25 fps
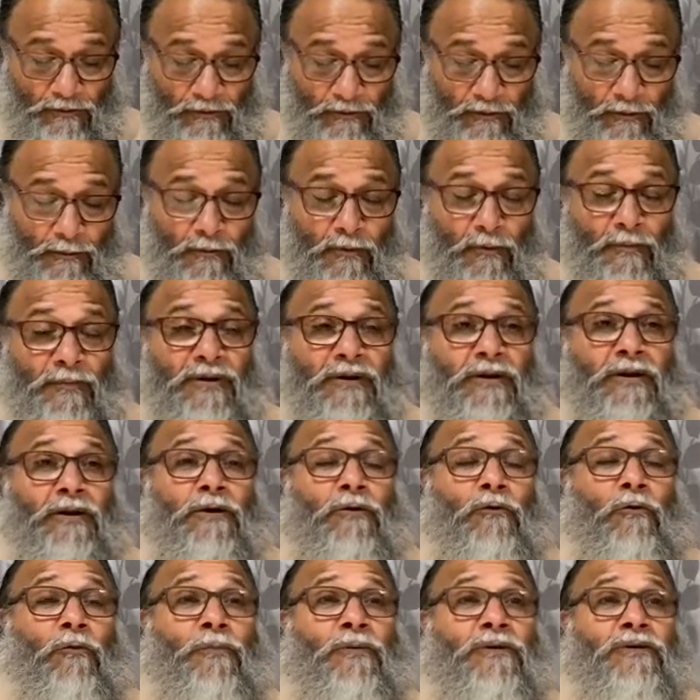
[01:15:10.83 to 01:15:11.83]
The moment
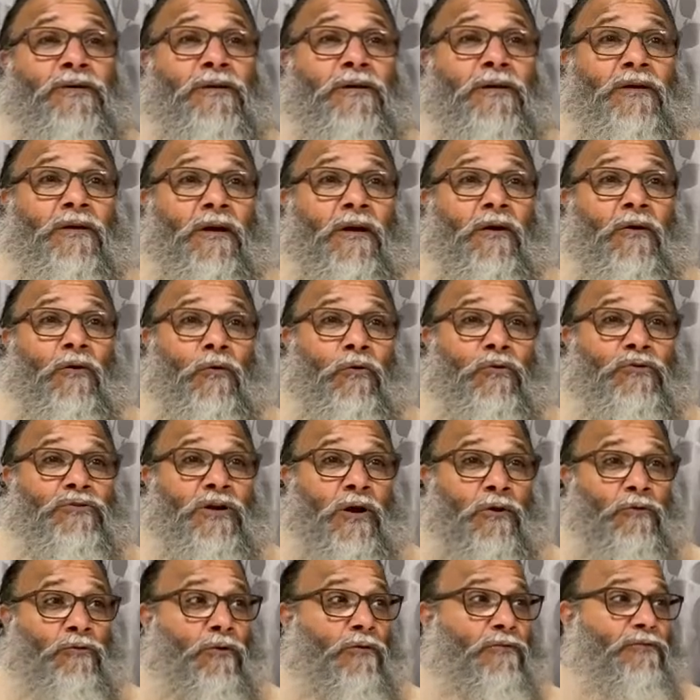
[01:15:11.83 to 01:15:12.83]
it opens, goes
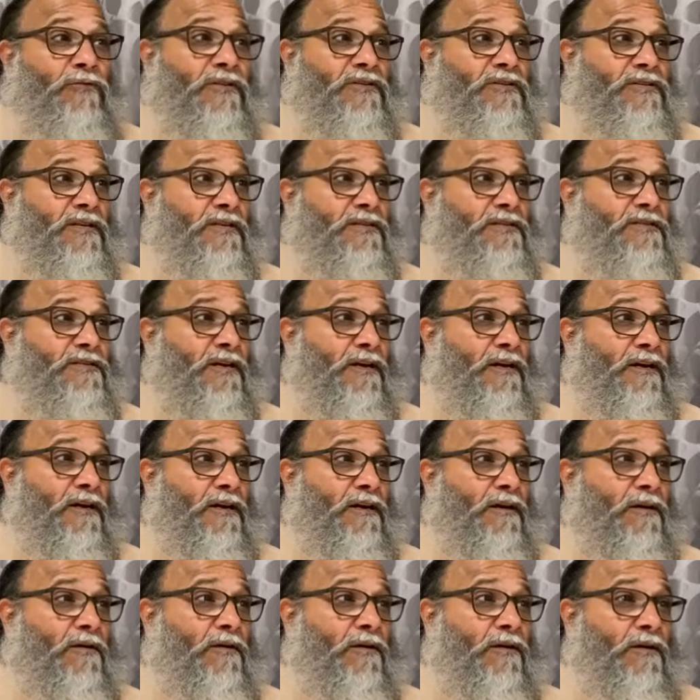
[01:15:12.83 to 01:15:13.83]
out of the
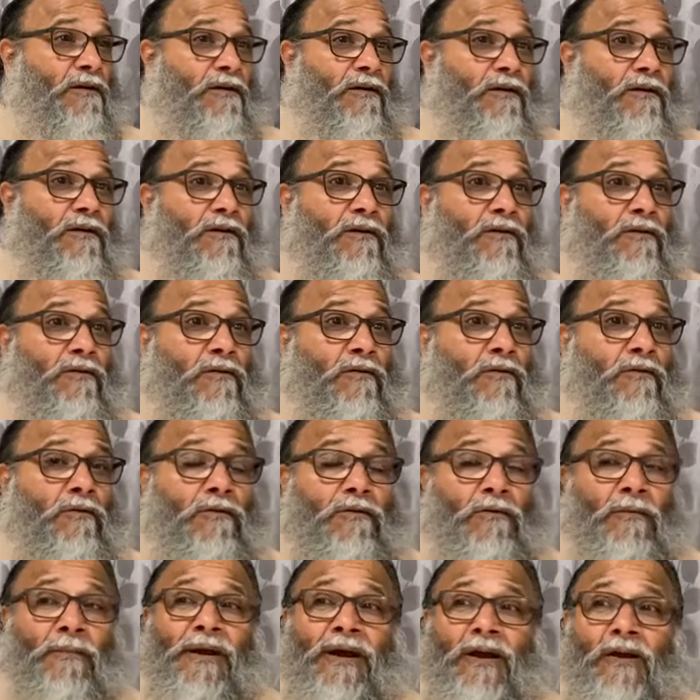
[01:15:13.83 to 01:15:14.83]
satsang,
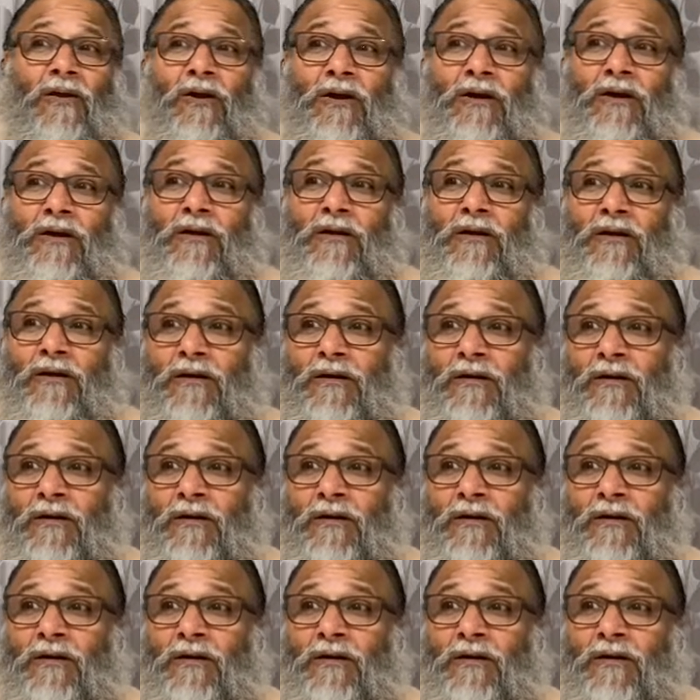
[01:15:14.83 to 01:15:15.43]
oh my God,